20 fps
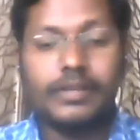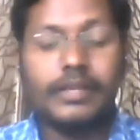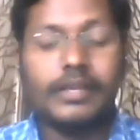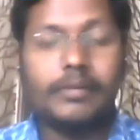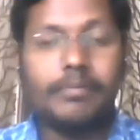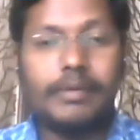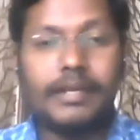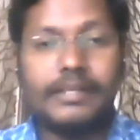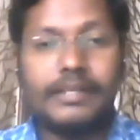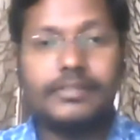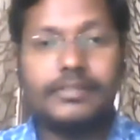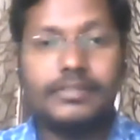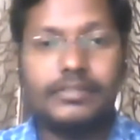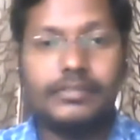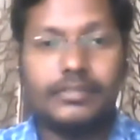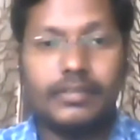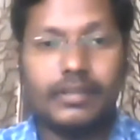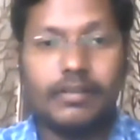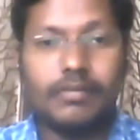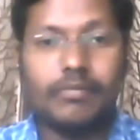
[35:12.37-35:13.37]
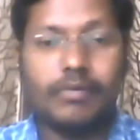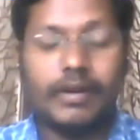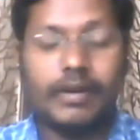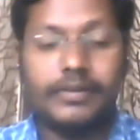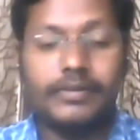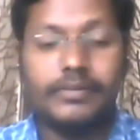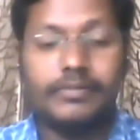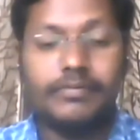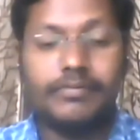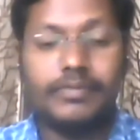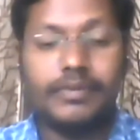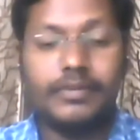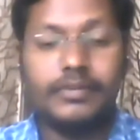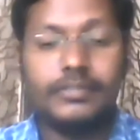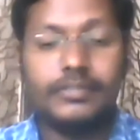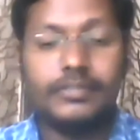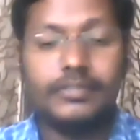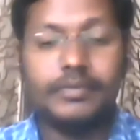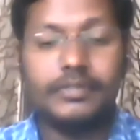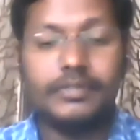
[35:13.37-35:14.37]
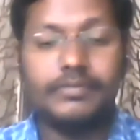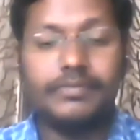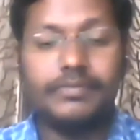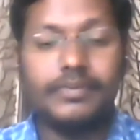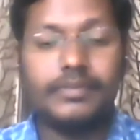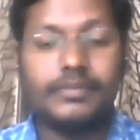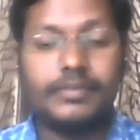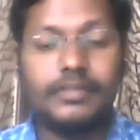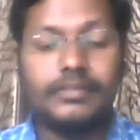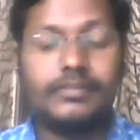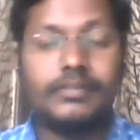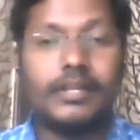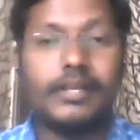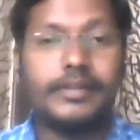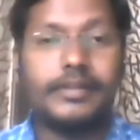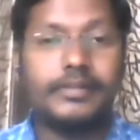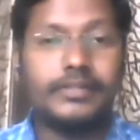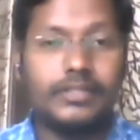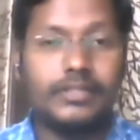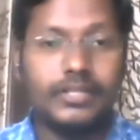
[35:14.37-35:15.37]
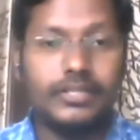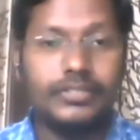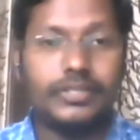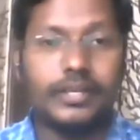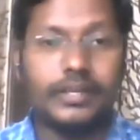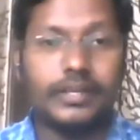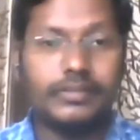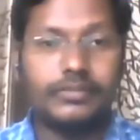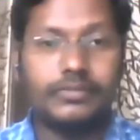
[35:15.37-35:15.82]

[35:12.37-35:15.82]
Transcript: capacities required for specific things like teaching.